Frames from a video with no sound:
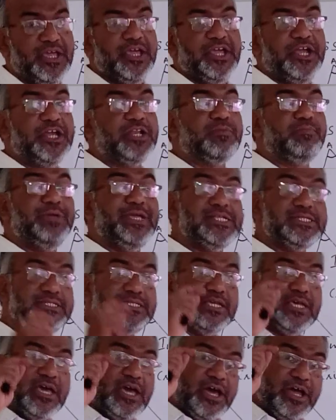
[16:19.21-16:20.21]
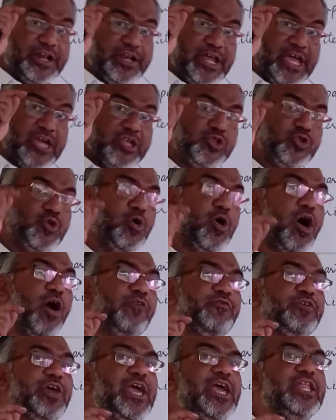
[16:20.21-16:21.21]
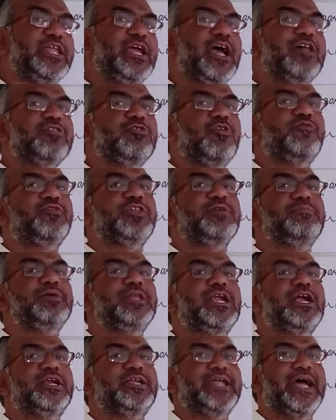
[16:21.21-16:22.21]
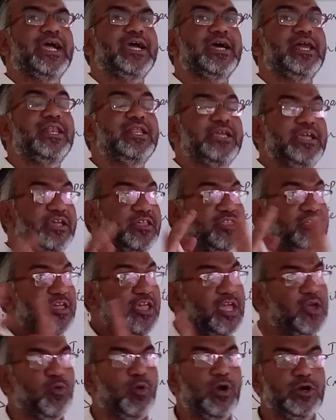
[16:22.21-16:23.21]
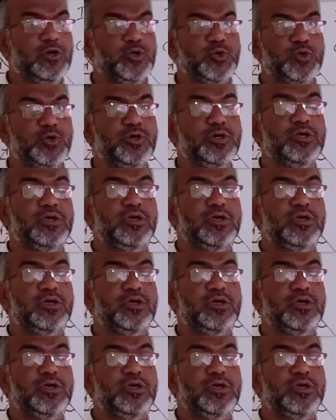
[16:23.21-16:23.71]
It means ratio of areas of similar triangle is equal to